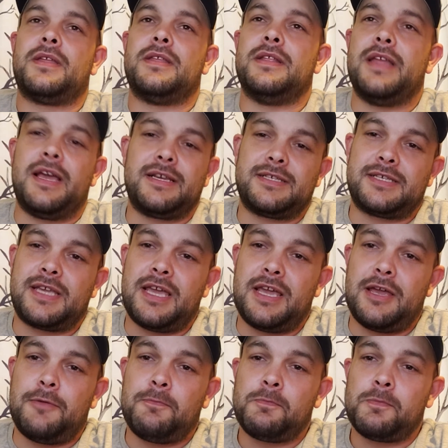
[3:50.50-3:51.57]
The next
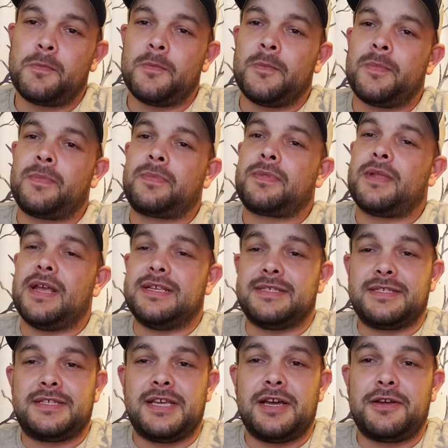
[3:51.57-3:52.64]
scheme is
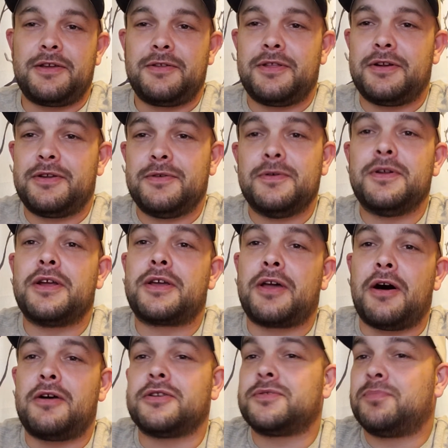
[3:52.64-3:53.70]
to tell you they're doing a
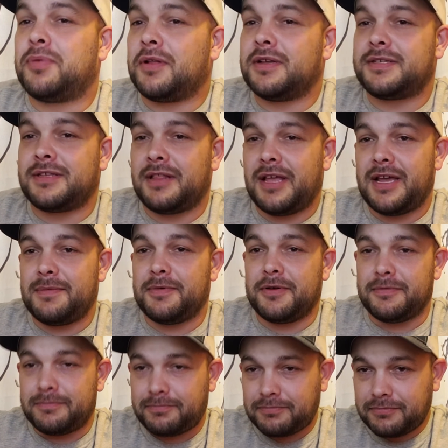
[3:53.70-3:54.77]
cost plus
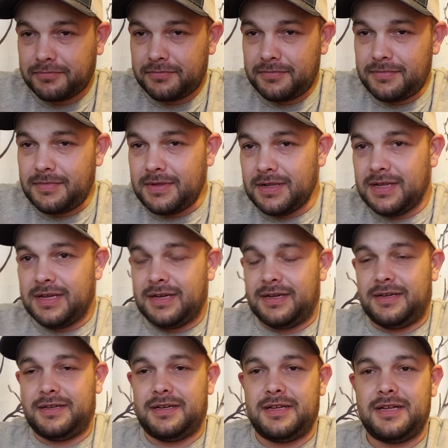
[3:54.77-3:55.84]
labor.
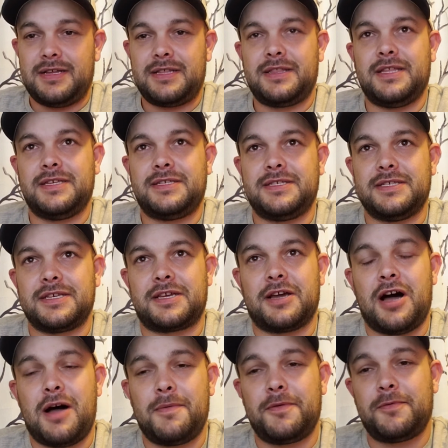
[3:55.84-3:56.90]
Uh, this is a
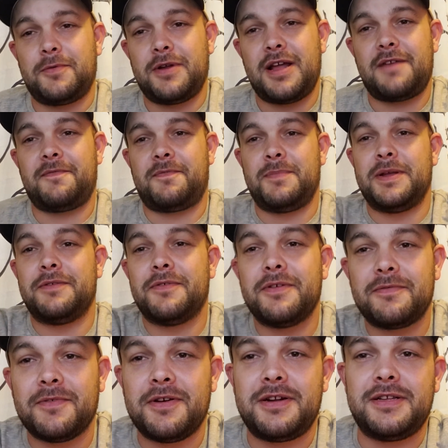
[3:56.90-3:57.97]
common one I've been
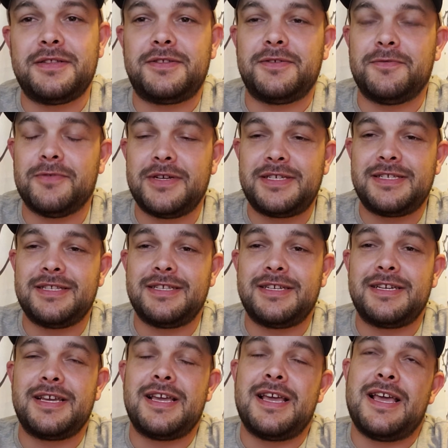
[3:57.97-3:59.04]
running into
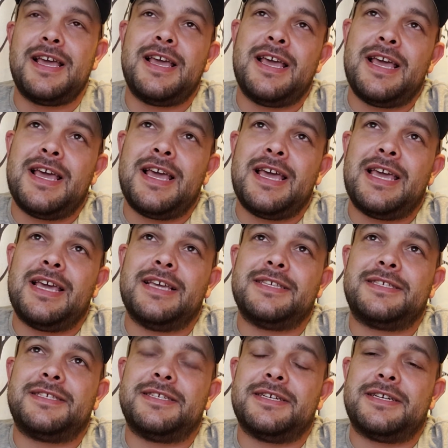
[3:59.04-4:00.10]
recently.
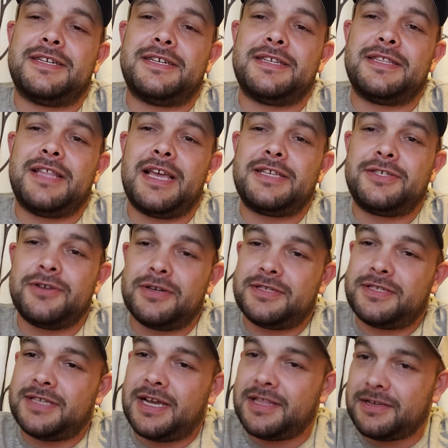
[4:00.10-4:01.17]
It's
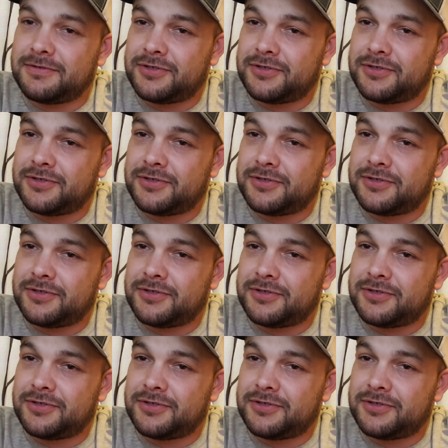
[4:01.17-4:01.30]
say they'll